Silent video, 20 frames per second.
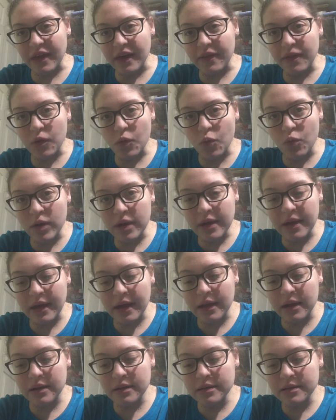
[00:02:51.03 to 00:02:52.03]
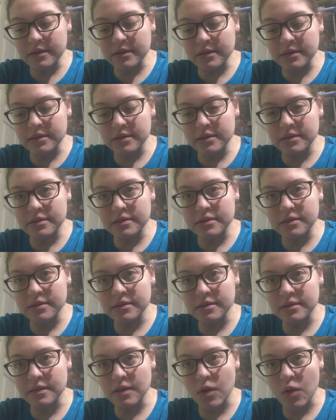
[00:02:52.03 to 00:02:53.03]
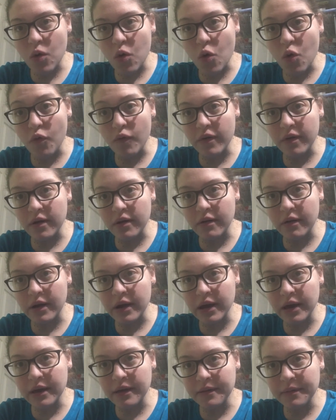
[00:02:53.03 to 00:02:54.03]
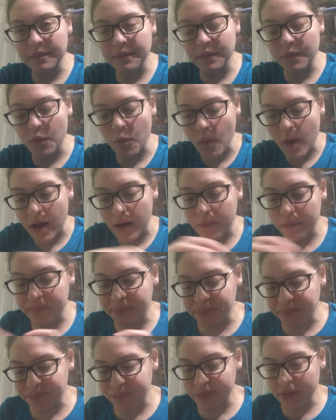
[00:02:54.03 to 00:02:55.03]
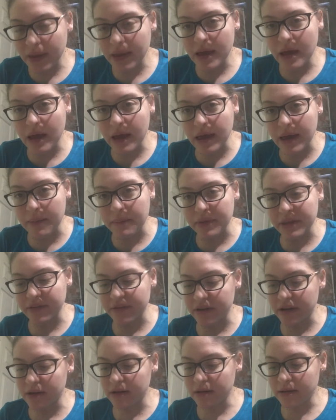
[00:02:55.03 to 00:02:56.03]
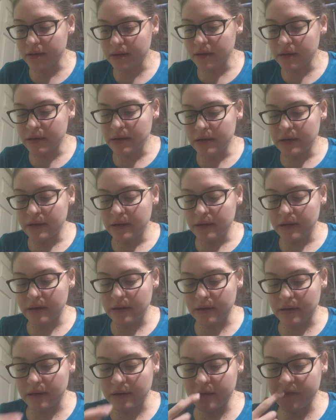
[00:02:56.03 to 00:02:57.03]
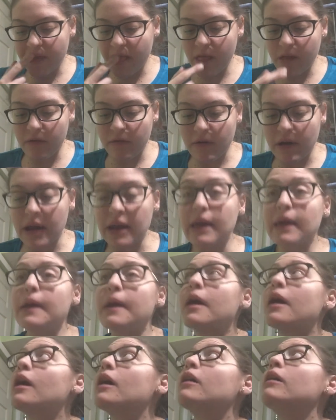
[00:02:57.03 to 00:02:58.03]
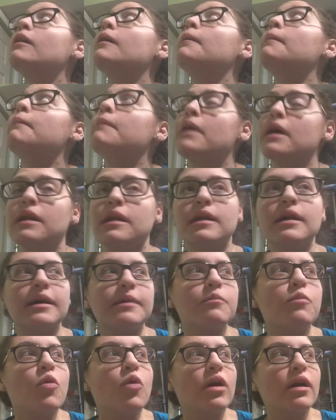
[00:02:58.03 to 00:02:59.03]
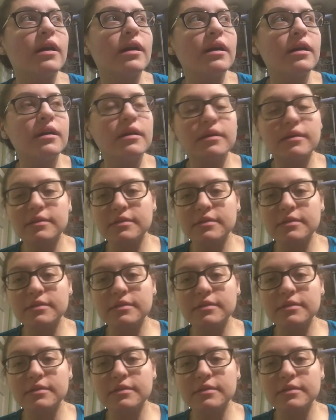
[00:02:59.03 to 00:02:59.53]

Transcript: that the weekend is over already? Wow, I can't believe it. It is already Monday morning.